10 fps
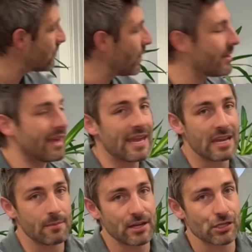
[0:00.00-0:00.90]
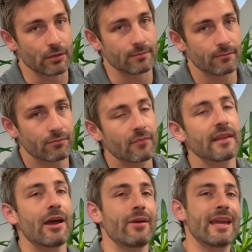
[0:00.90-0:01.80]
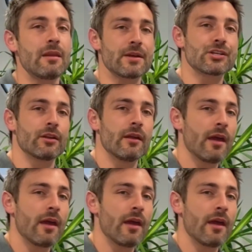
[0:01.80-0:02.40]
with inhibition. Now, inhibition